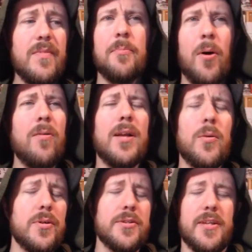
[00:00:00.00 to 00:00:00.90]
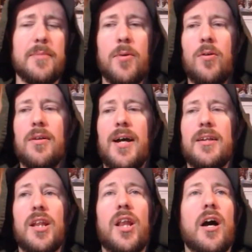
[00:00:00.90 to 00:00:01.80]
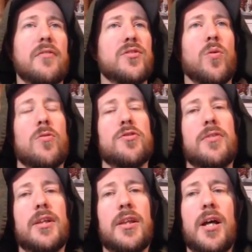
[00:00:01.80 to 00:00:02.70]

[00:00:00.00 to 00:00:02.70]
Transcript: And the Boneclaw would do that. The Boneclaw loves torture.